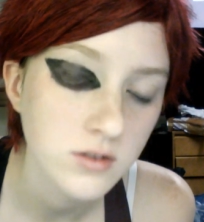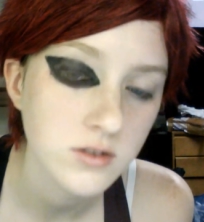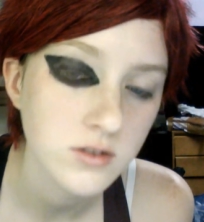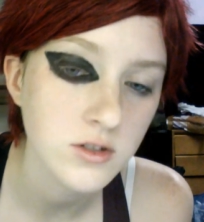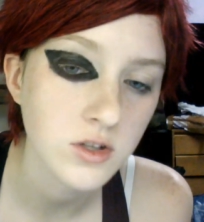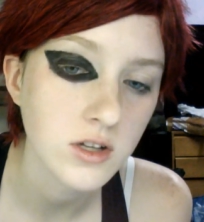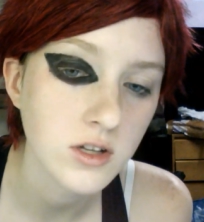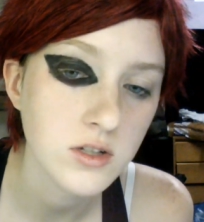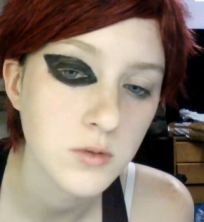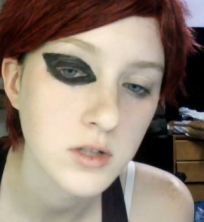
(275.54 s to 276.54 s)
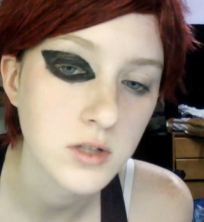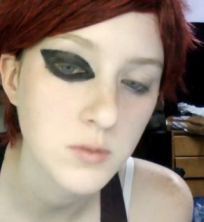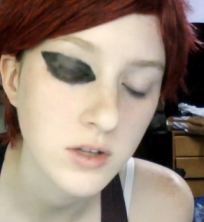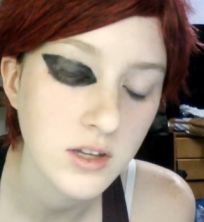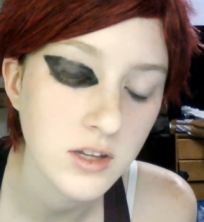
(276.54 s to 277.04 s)
Usually I do worse, but I
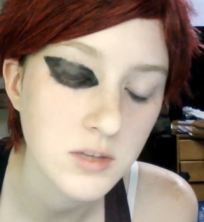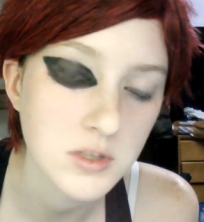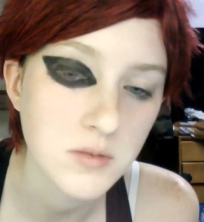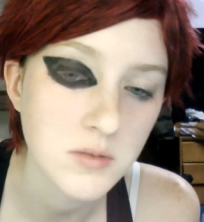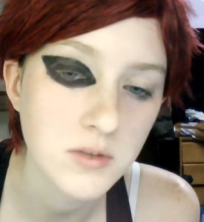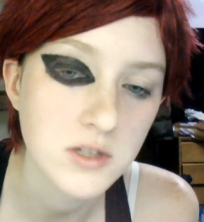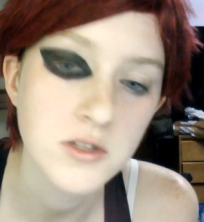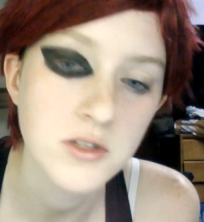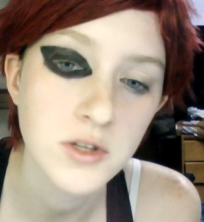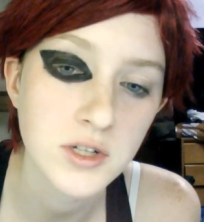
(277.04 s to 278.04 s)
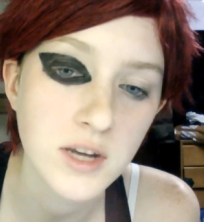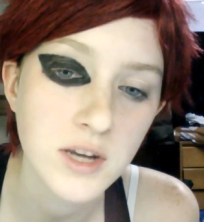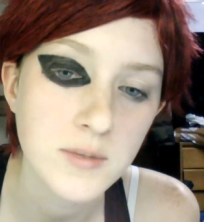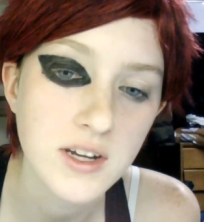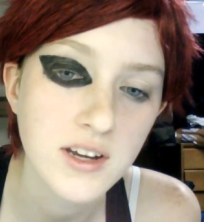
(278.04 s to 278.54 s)
think it's because this is the third time
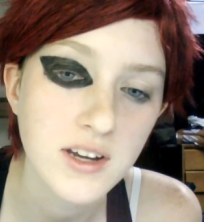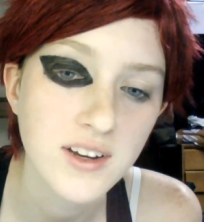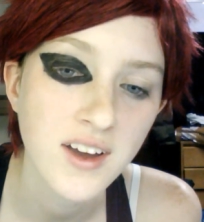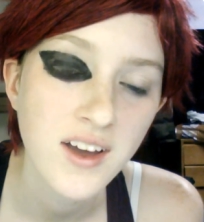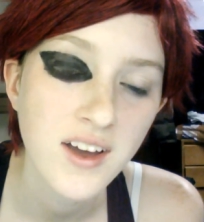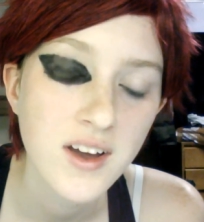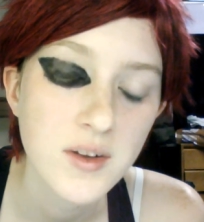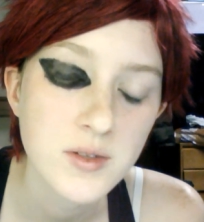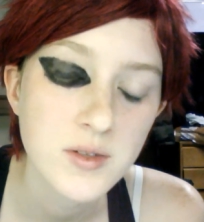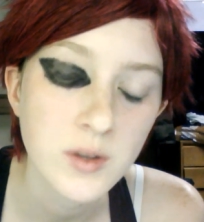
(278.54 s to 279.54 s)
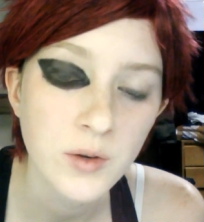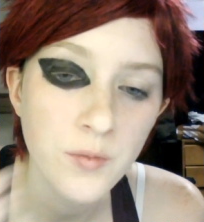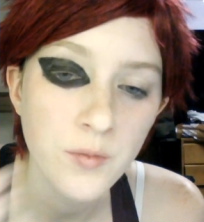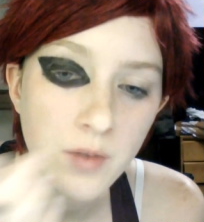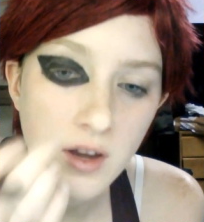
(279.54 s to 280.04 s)
tonight. So,
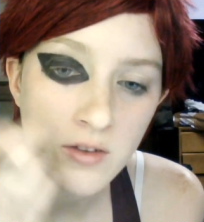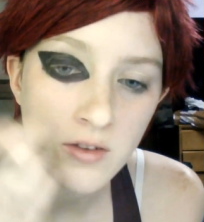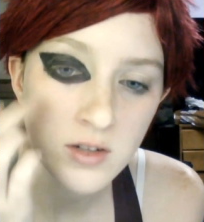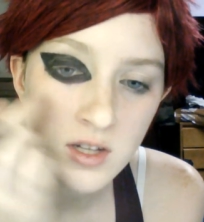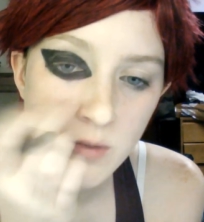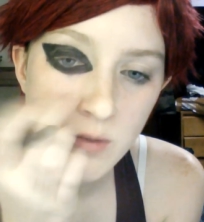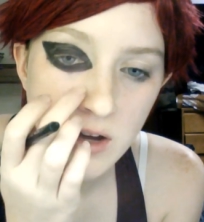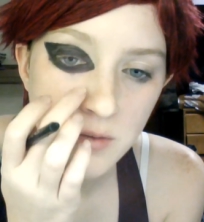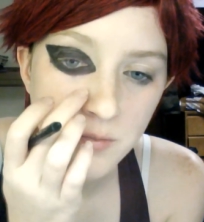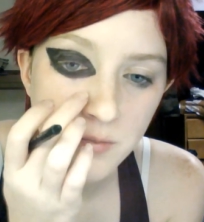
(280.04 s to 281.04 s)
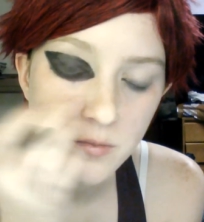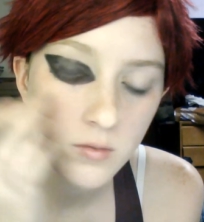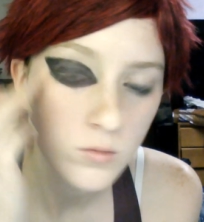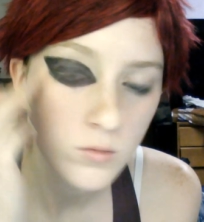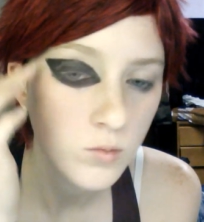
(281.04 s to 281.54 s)
I filled in the bottom,
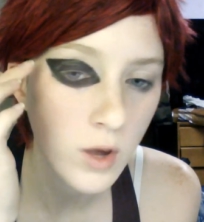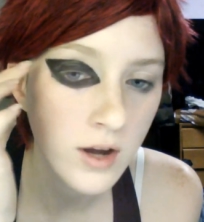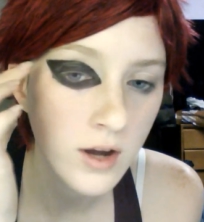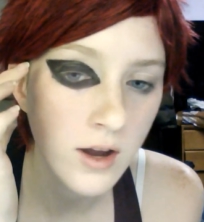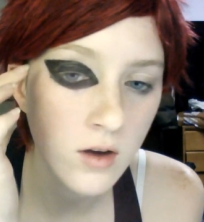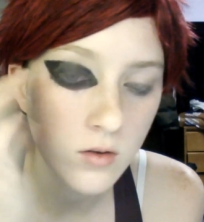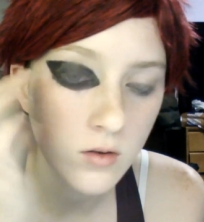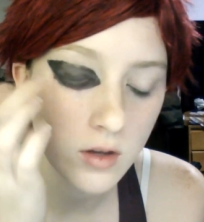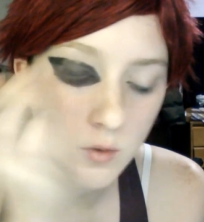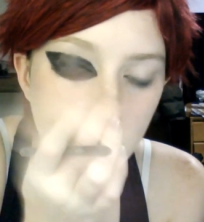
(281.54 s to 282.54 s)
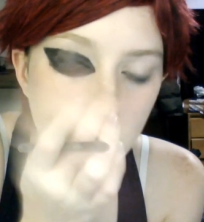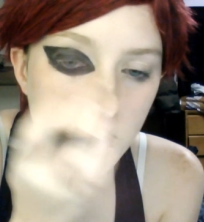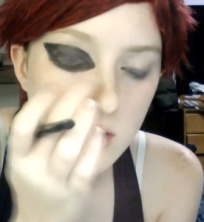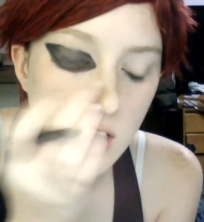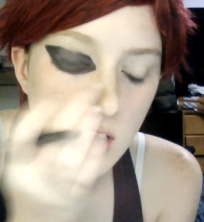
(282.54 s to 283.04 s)
brought it out, and then went over the
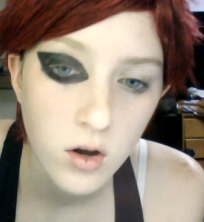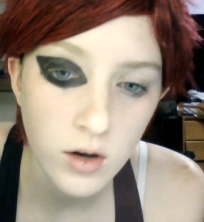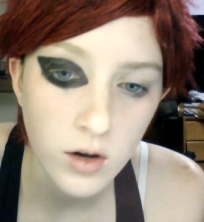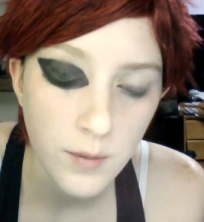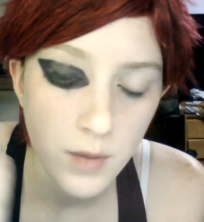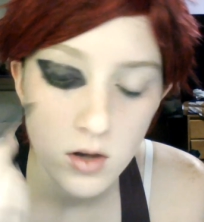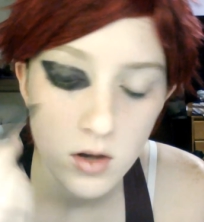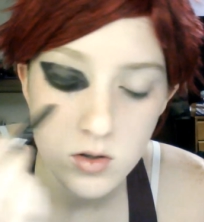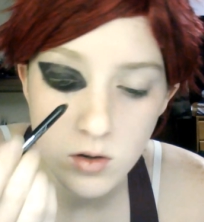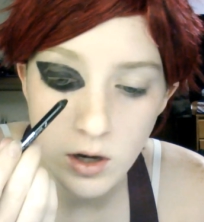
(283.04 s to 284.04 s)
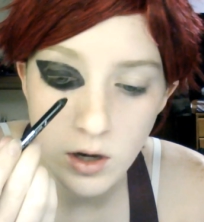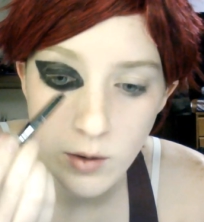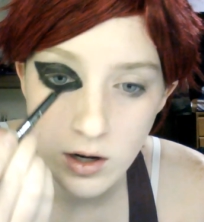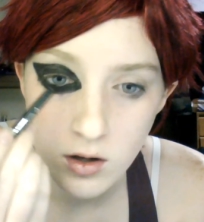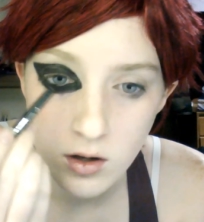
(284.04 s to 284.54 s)
top. Okay. So I went
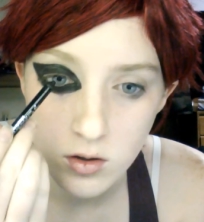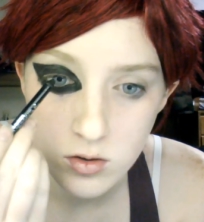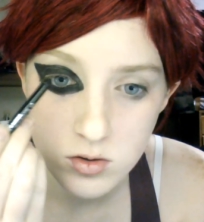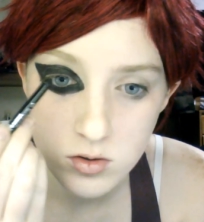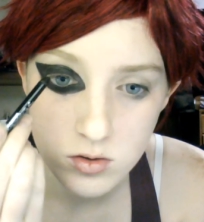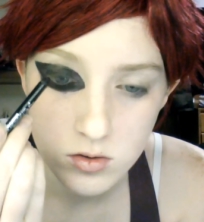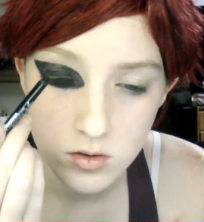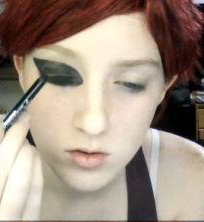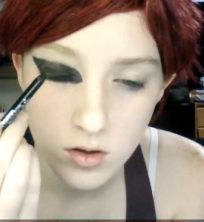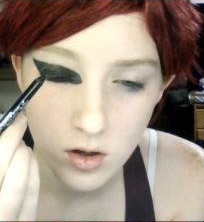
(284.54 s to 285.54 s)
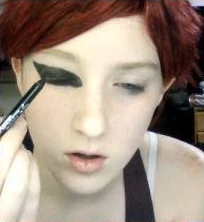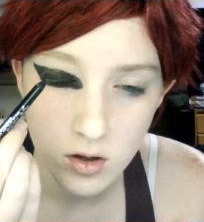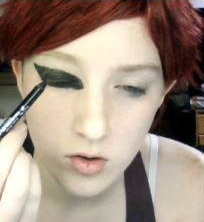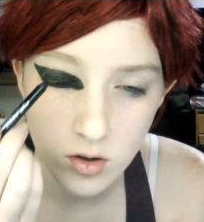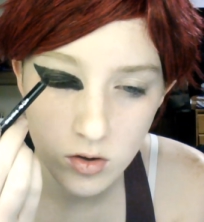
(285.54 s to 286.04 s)
in close,
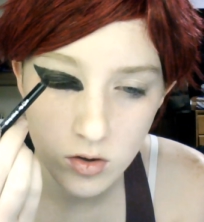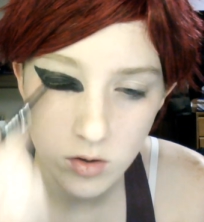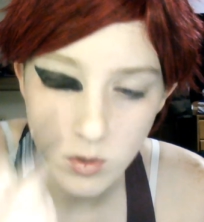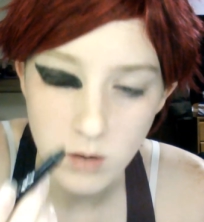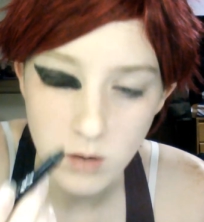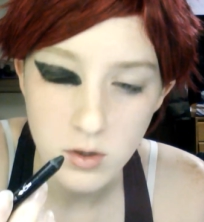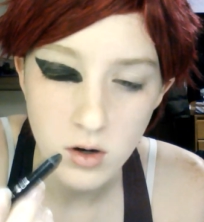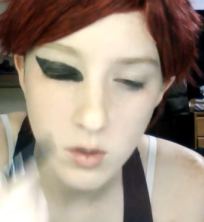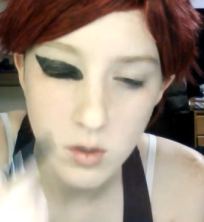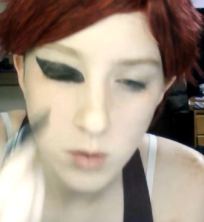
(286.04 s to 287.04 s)
actually there's a spot up here I could